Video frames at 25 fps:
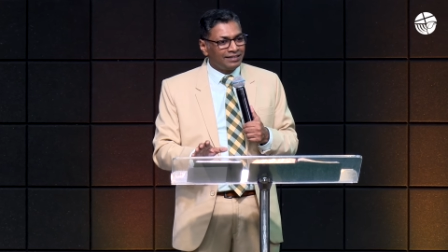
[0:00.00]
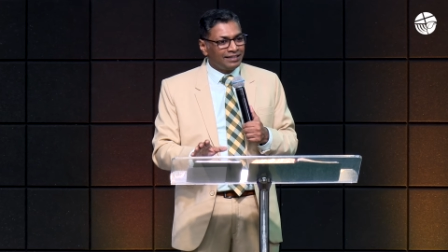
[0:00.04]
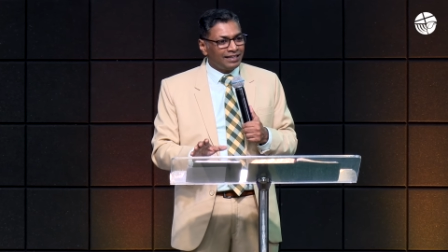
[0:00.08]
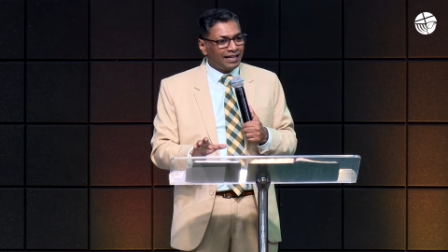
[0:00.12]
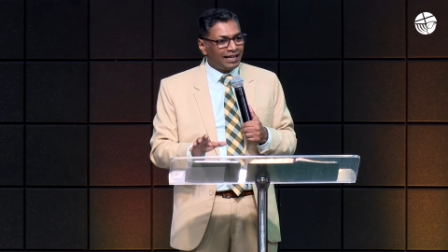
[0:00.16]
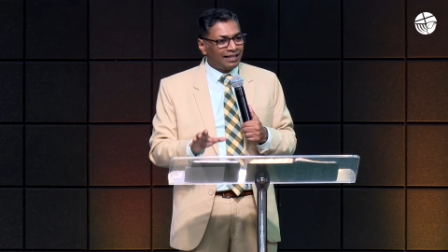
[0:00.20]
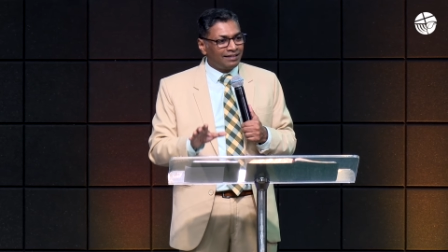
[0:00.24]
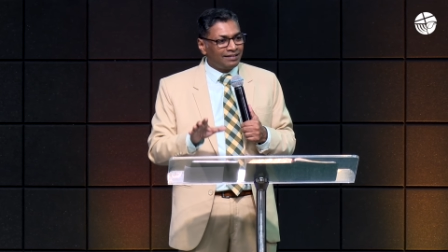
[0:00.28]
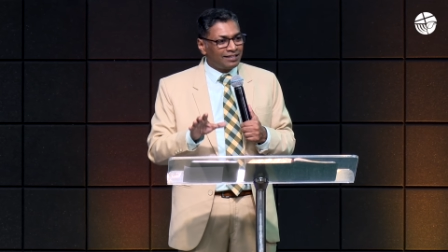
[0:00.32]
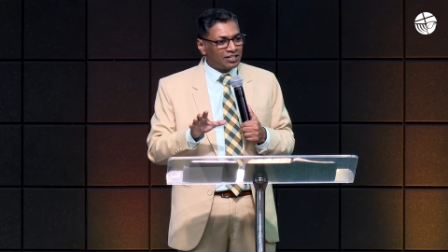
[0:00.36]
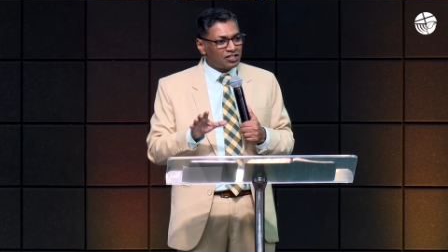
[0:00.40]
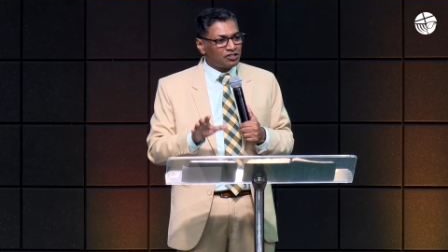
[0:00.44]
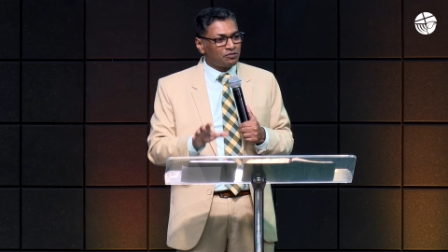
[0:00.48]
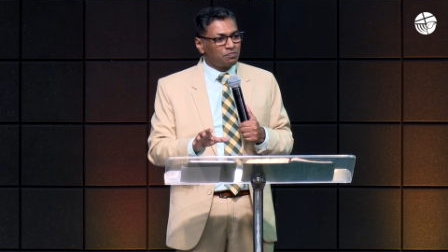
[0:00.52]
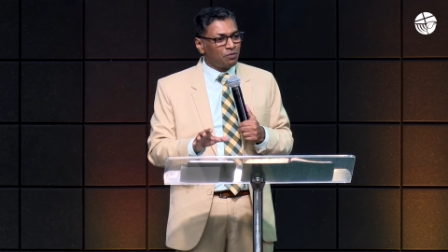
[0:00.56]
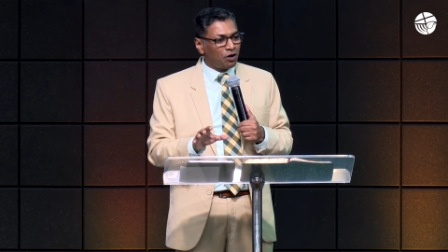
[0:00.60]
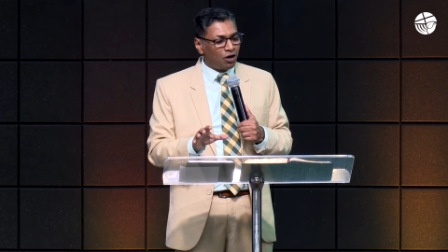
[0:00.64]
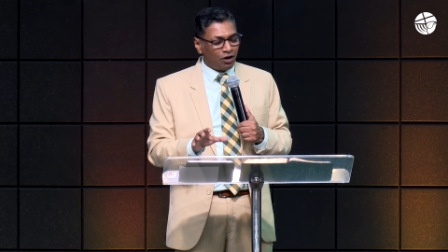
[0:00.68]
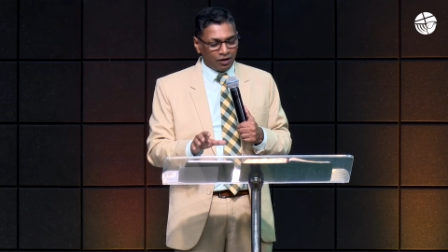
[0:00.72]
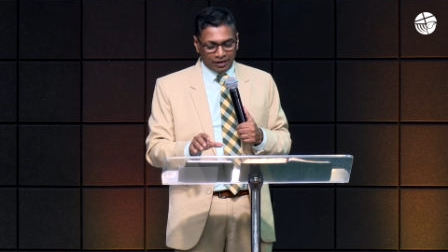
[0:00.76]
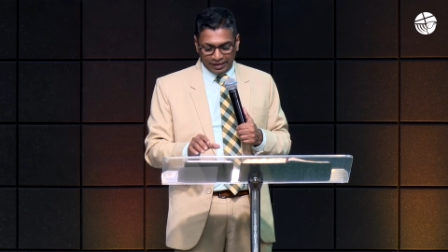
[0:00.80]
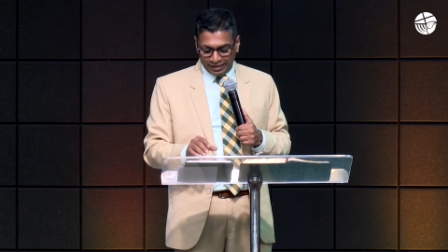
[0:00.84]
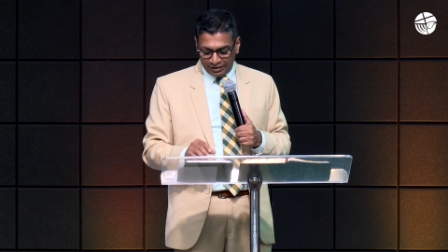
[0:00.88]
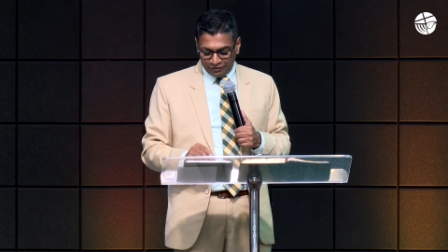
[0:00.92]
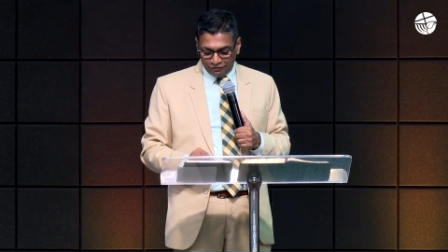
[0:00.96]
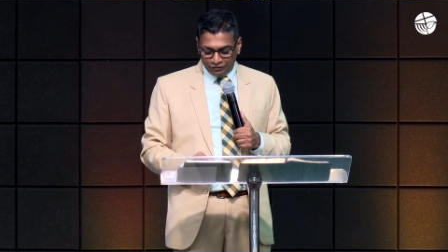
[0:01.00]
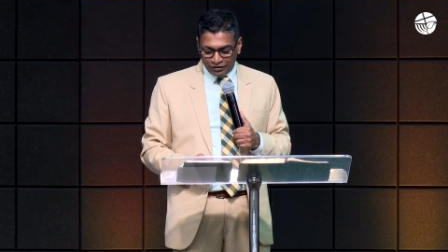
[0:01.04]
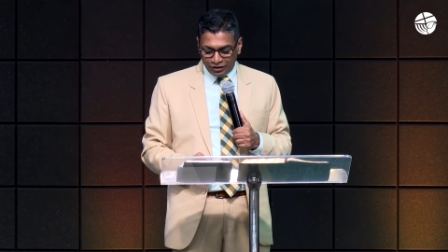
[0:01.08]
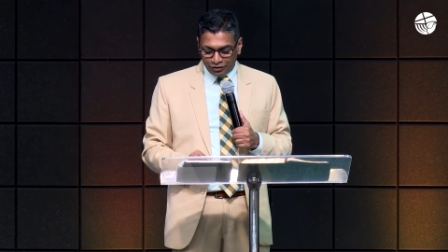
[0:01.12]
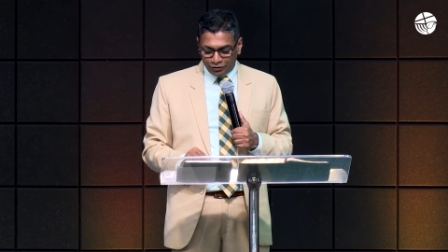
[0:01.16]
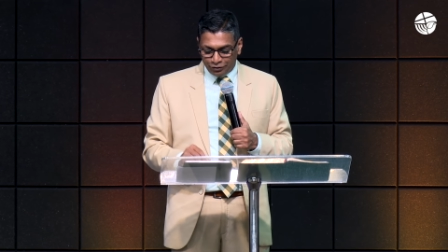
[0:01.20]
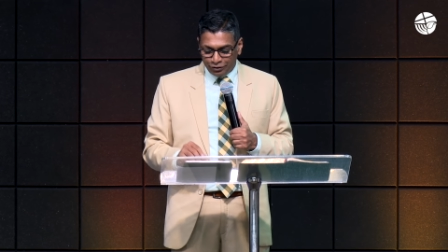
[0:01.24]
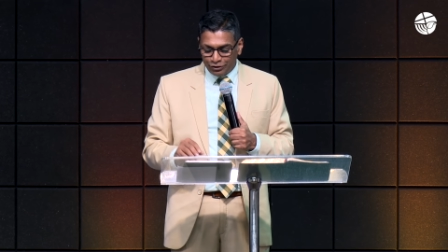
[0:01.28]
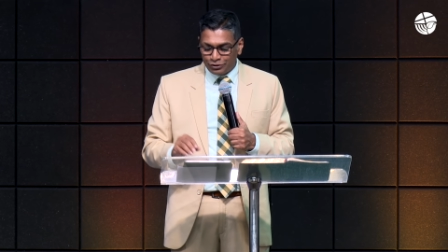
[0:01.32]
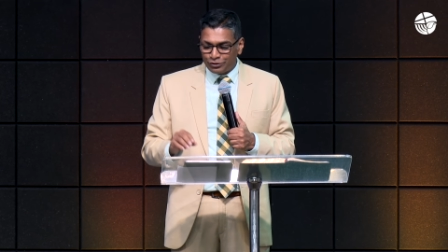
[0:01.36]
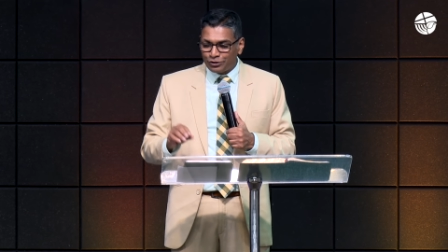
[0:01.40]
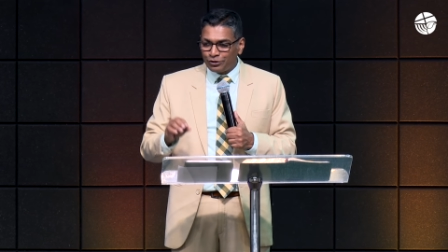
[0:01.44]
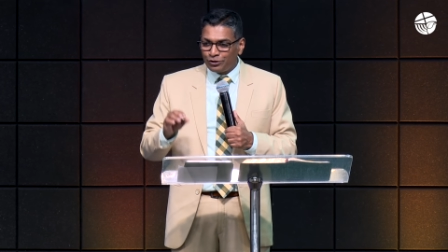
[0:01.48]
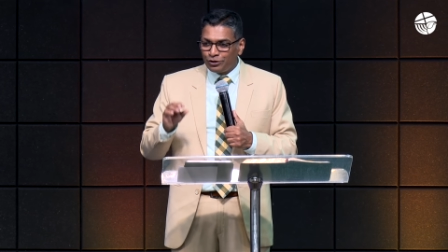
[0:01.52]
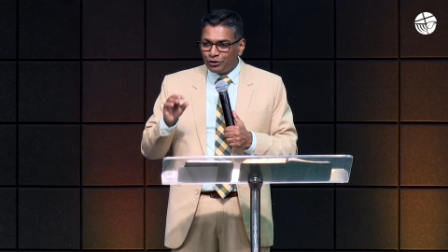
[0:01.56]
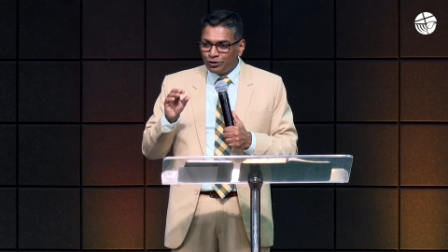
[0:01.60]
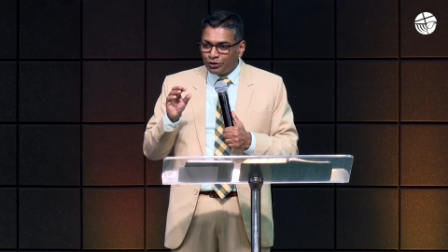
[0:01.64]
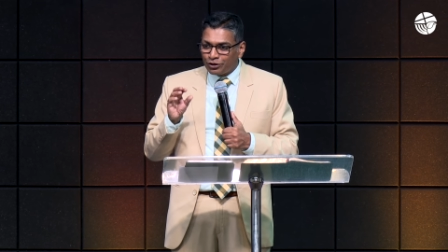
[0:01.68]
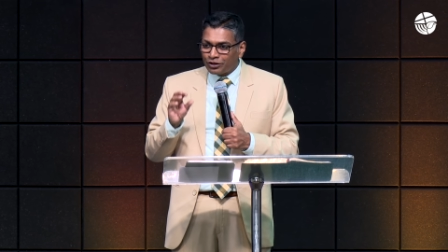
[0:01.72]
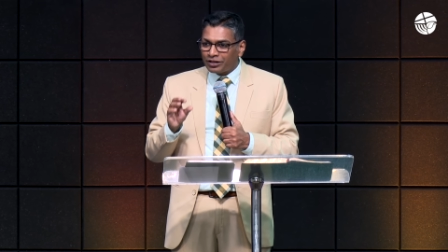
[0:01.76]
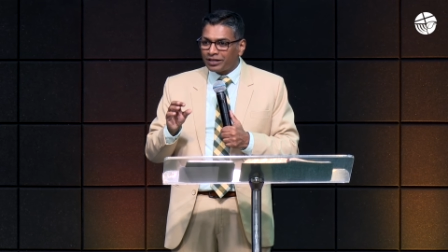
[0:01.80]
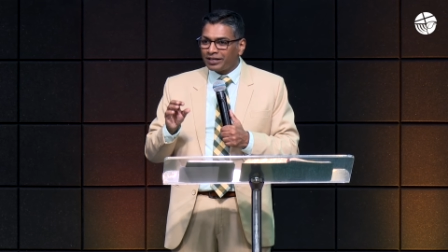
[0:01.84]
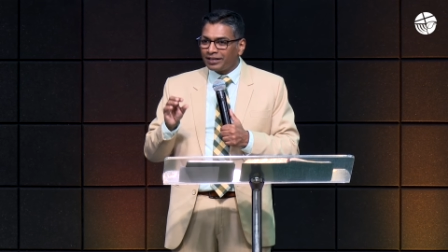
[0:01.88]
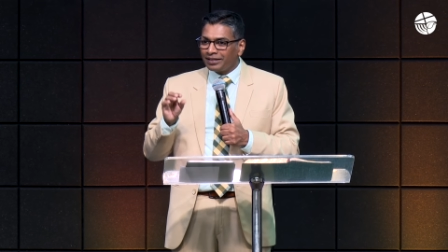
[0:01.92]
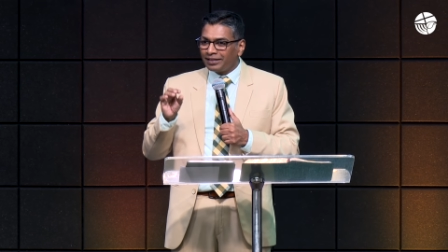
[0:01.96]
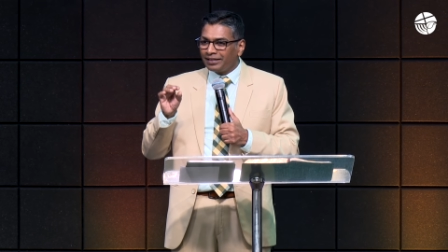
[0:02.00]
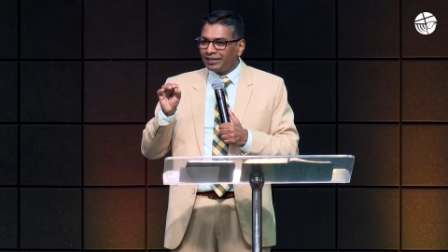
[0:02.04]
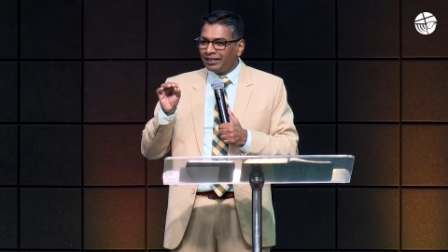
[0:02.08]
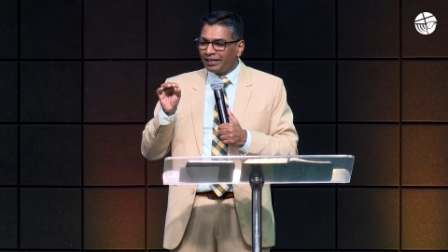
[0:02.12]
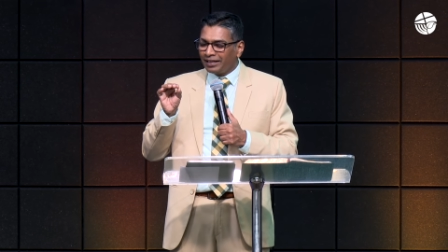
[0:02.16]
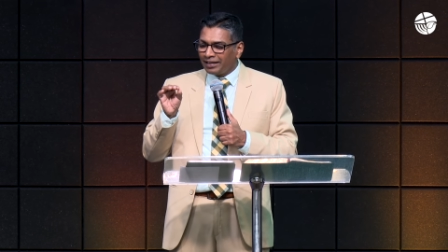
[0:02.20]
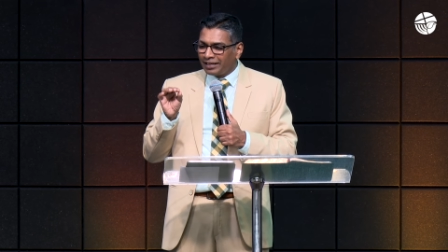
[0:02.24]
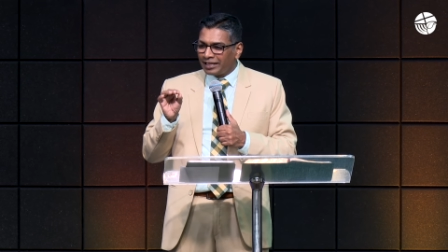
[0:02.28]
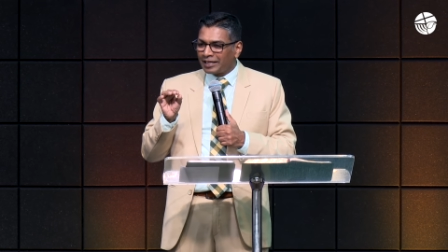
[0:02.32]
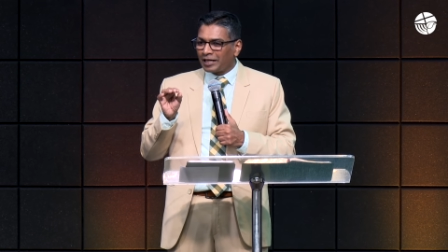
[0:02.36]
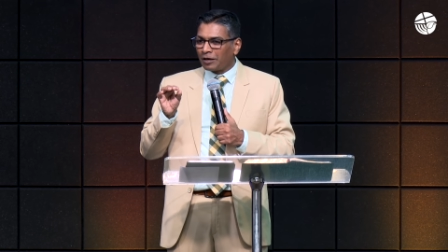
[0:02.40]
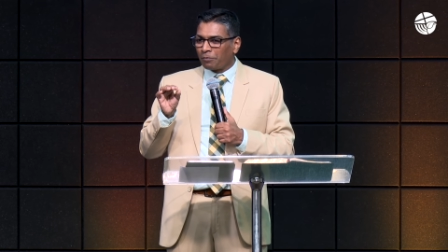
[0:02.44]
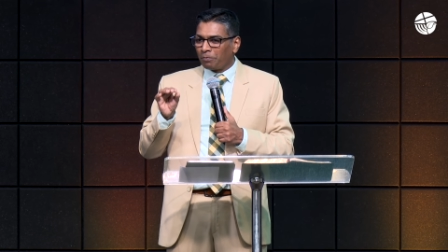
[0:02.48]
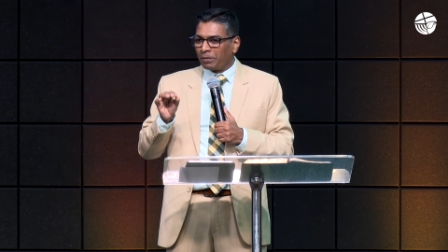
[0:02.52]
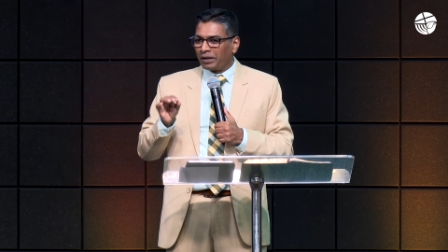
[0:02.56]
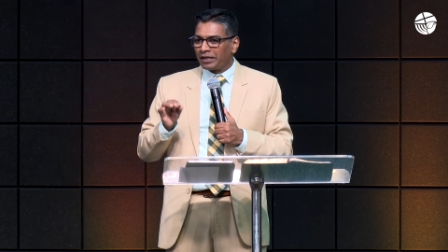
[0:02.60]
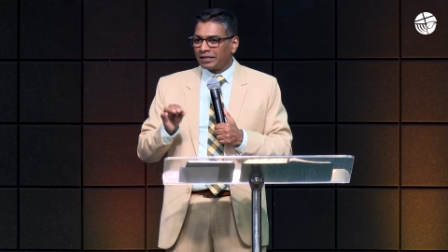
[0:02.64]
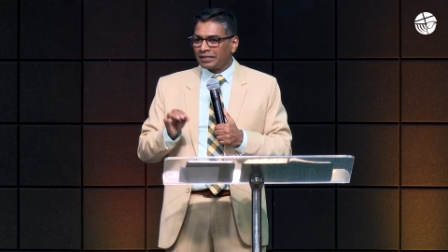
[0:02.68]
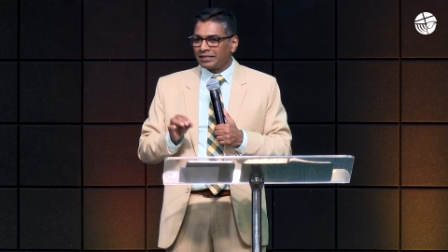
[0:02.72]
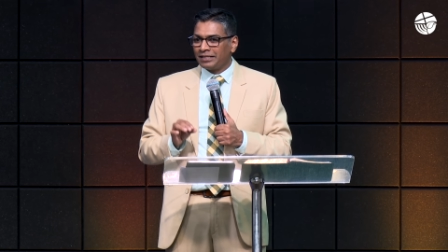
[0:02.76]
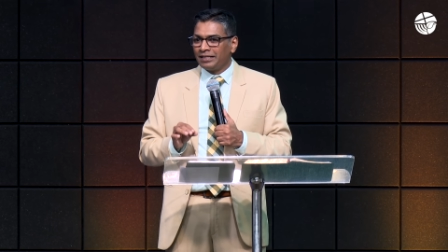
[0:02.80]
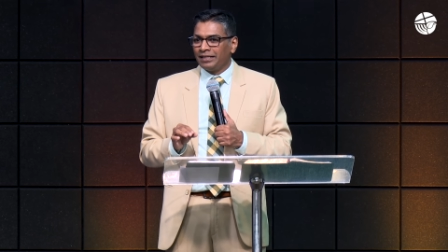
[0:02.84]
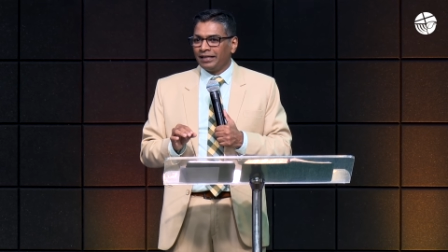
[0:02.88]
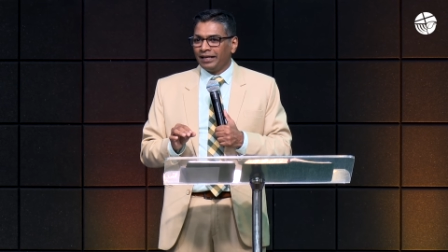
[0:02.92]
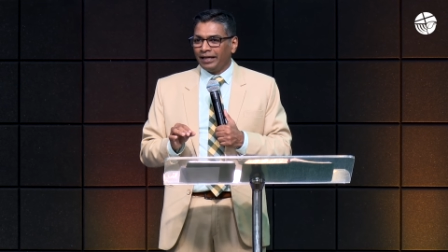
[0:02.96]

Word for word: And this morning, we are going to look a little bit